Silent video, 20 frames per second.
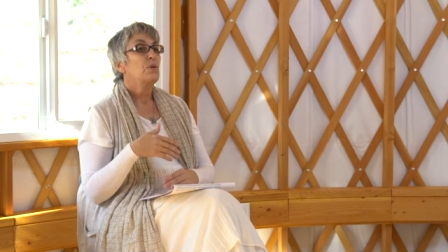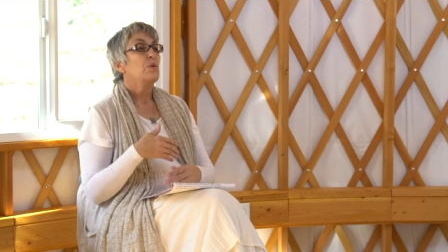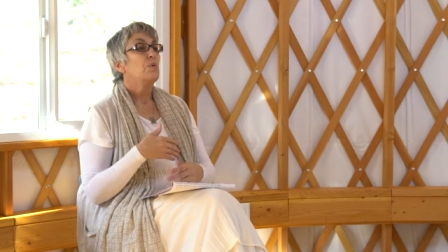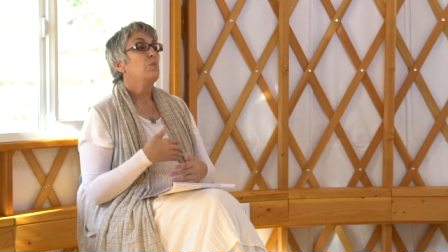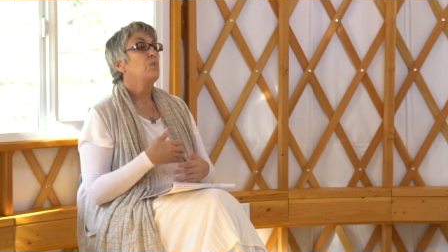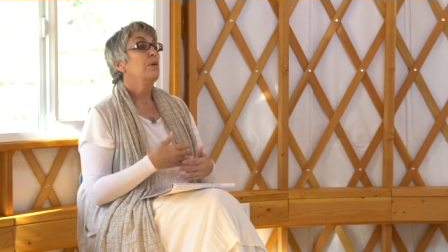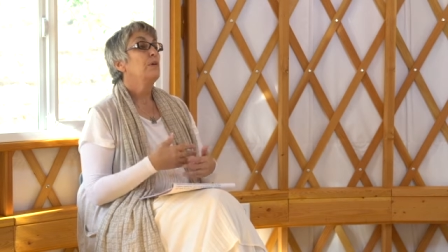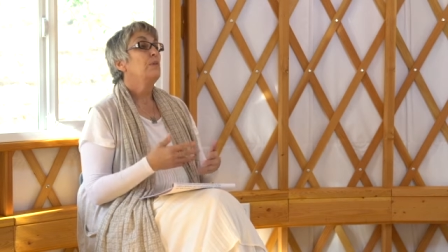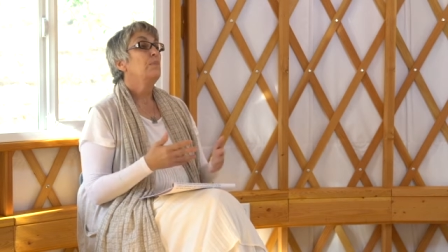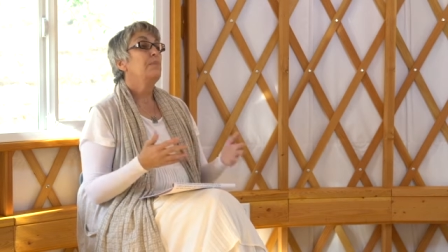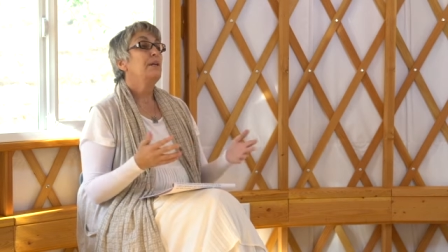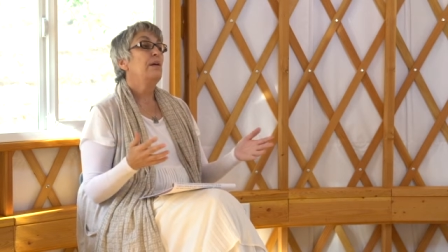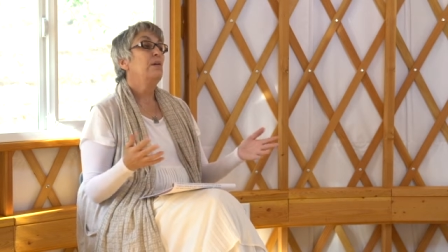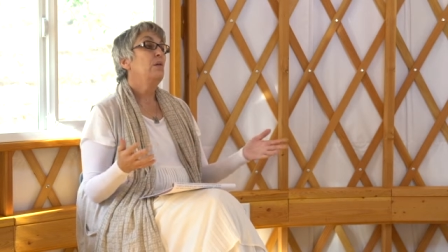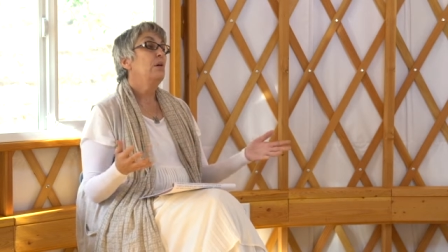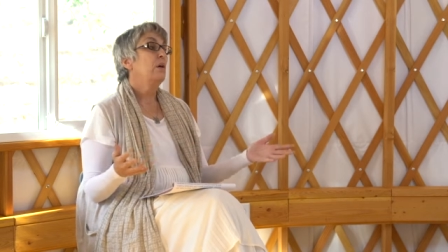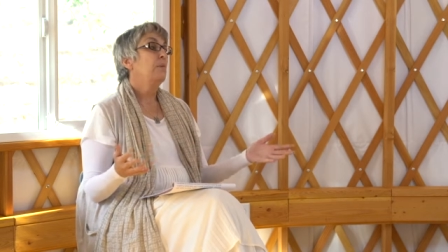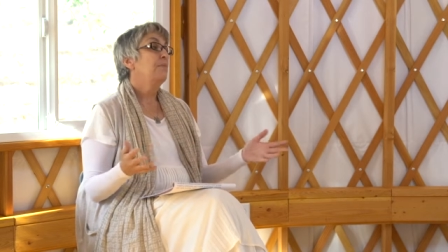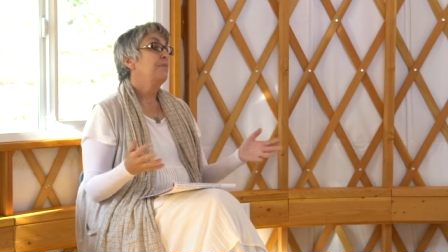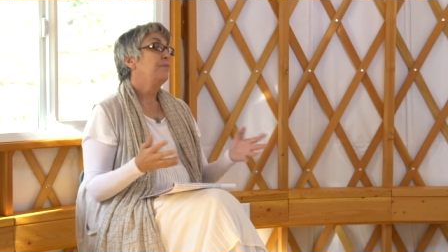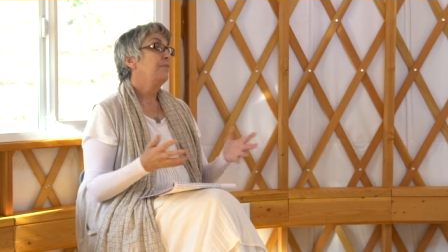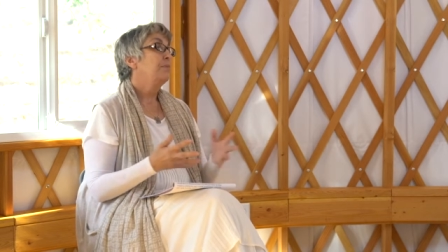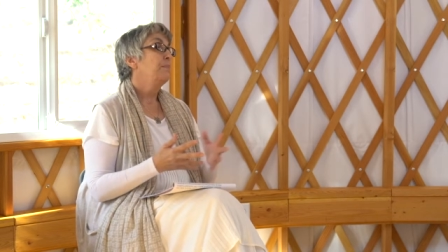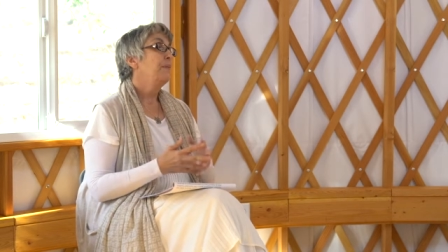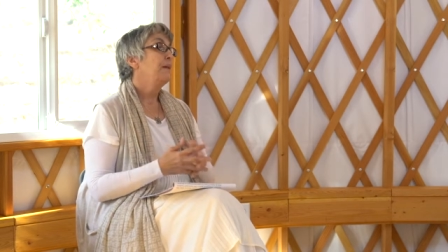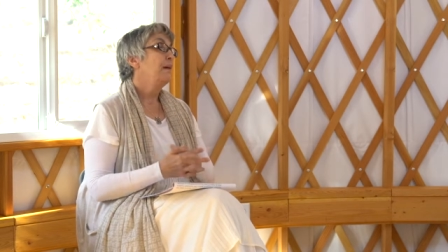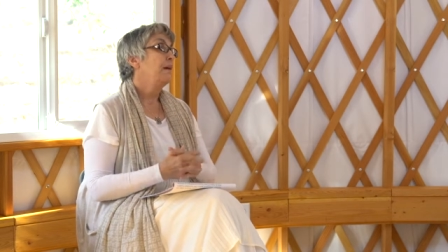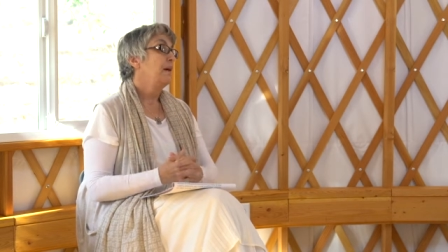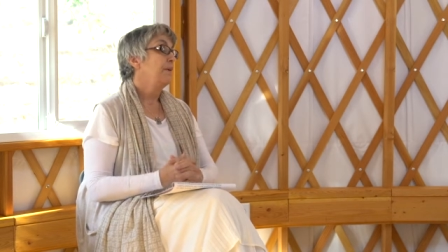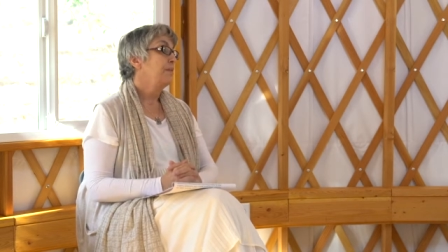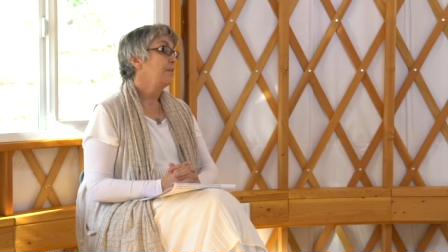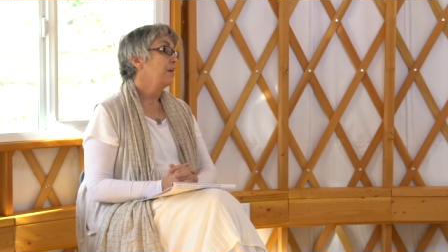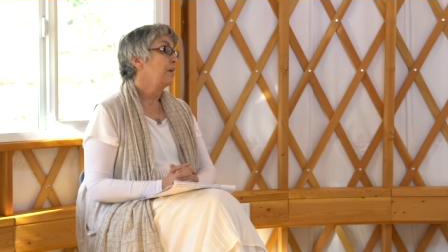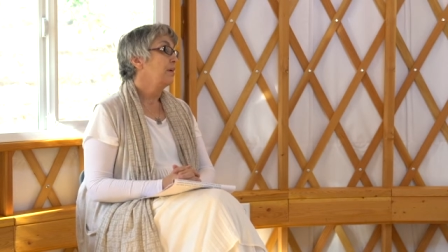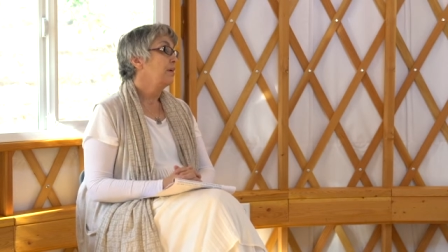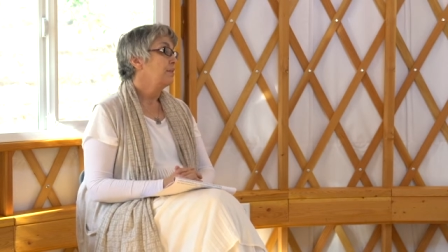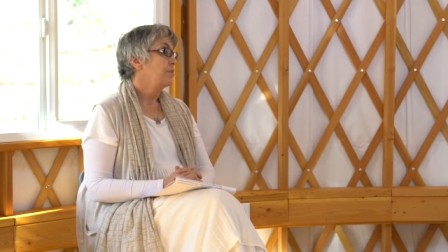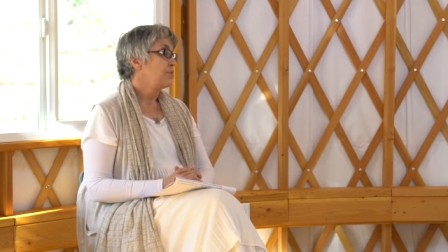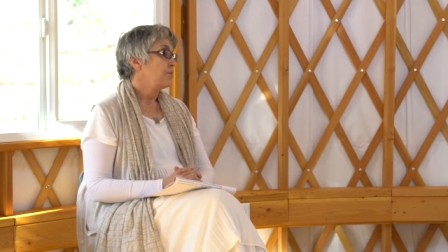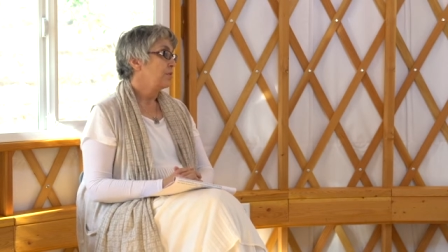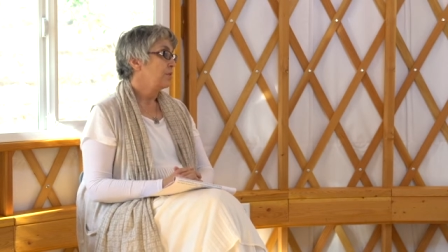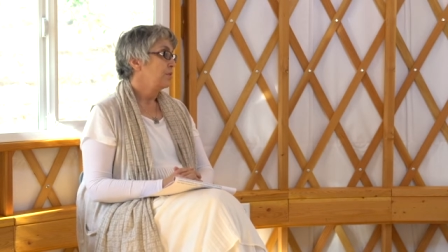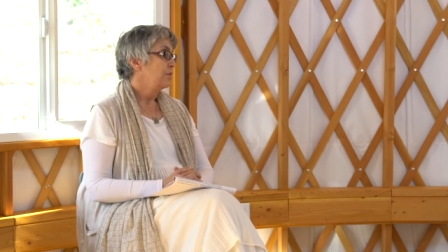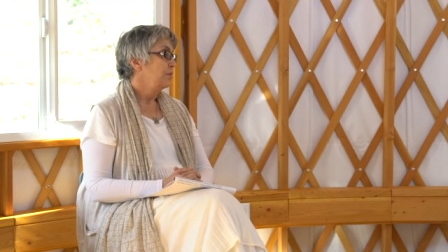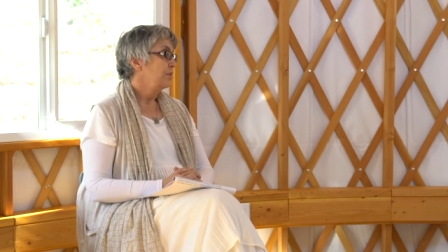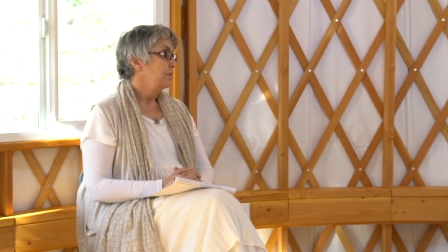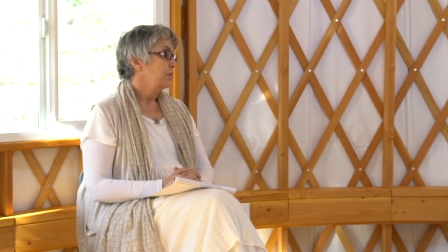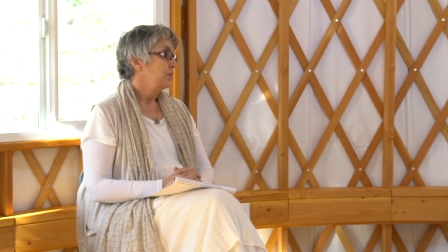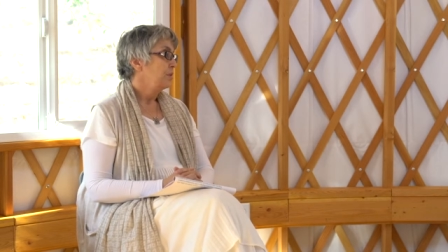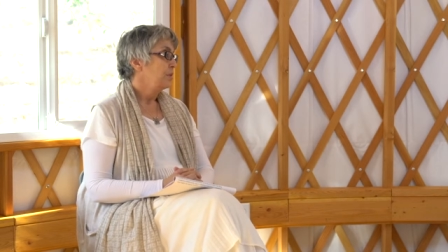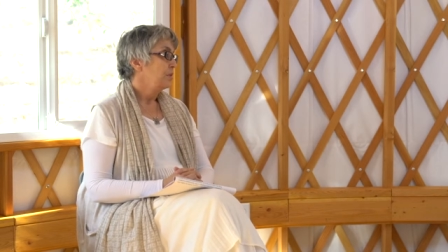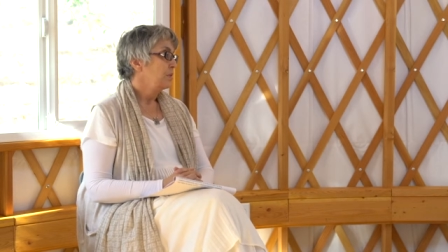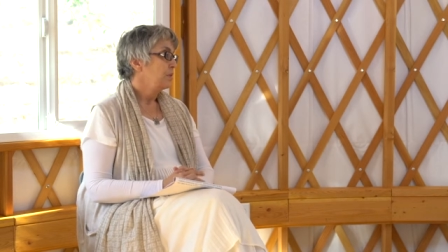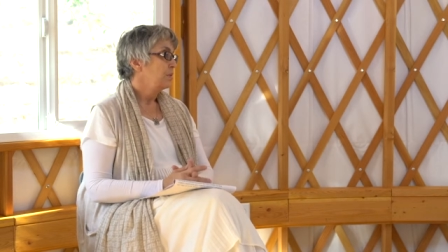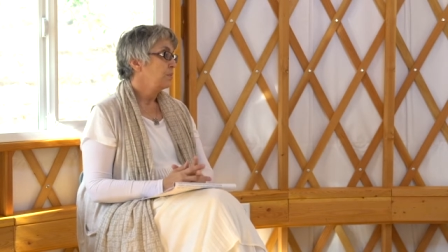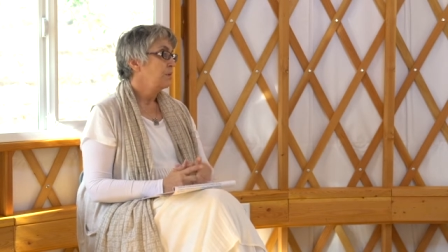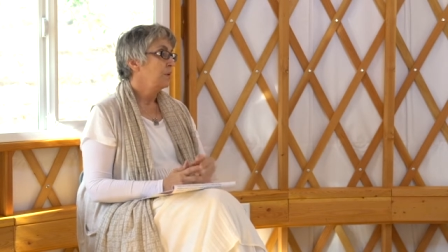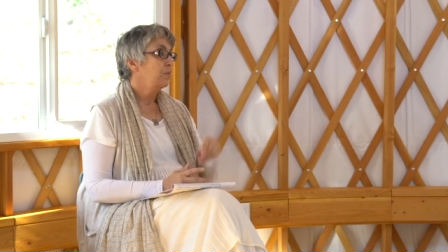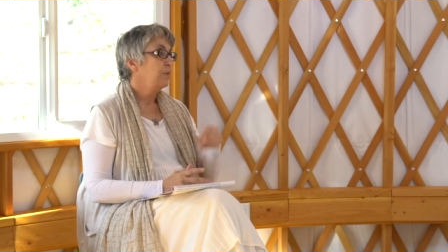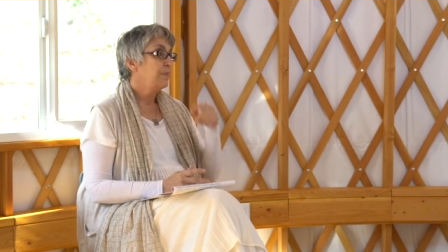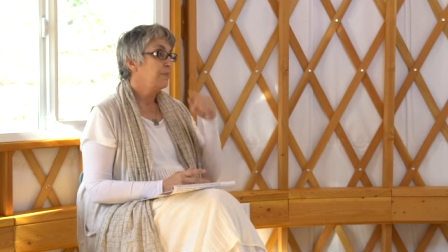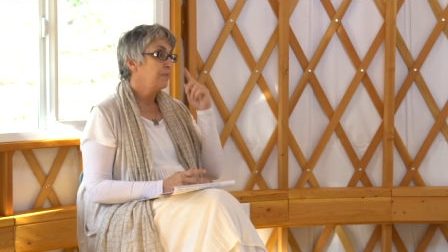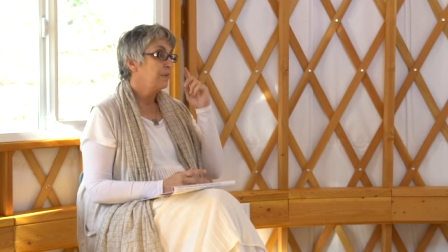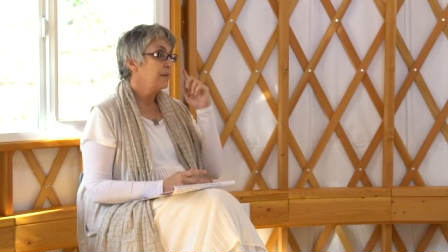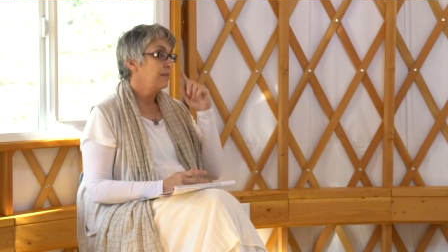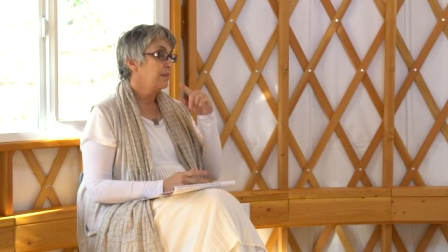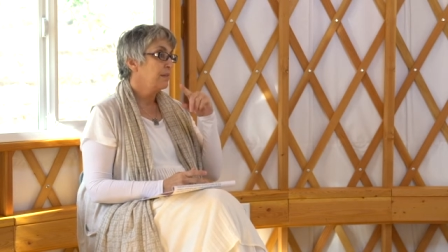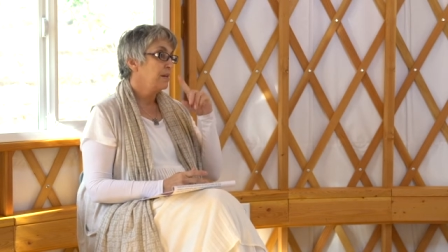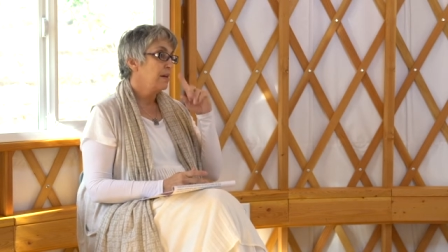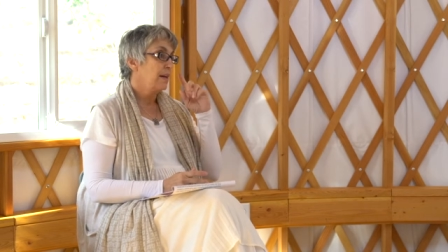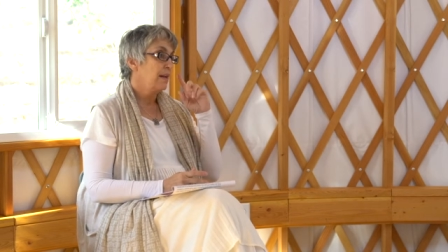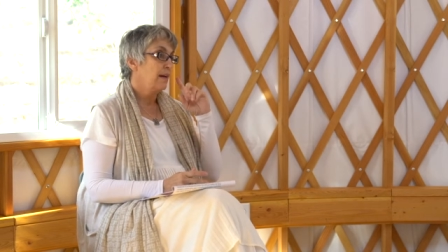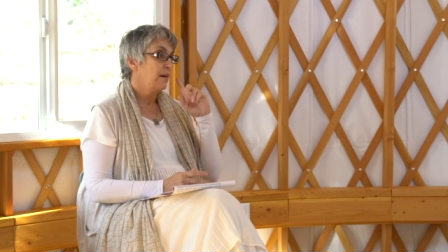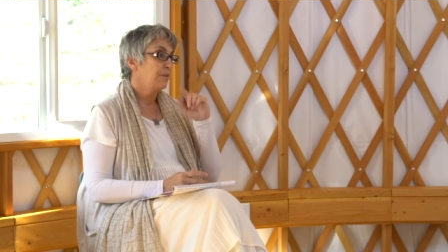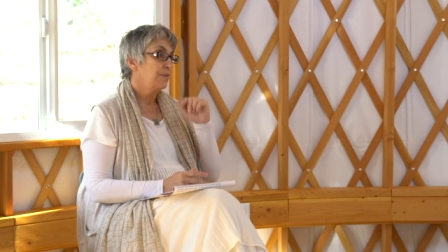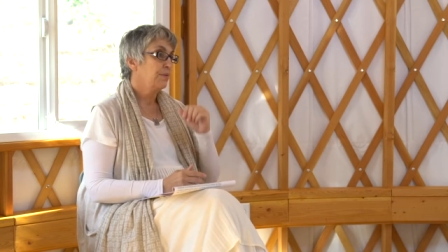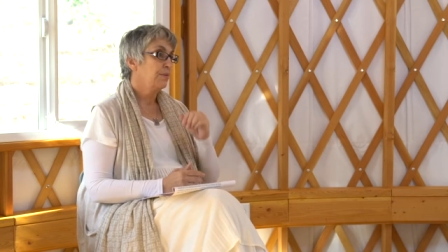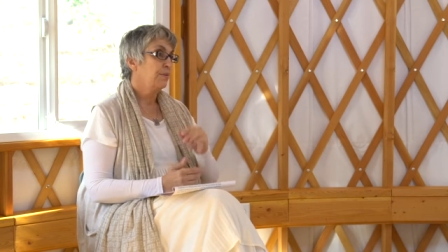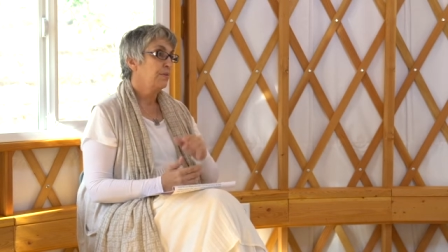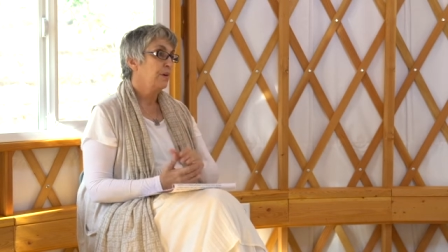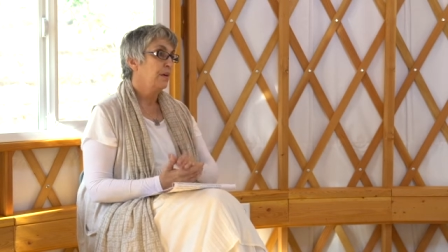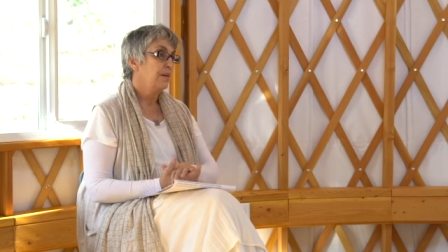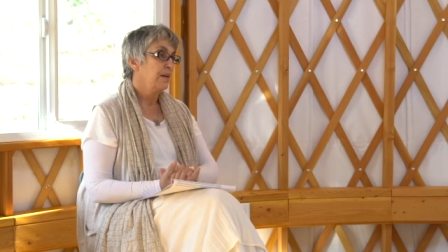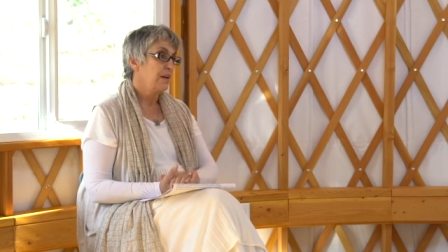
will be harmful beyond our control. When we breathe in and out through our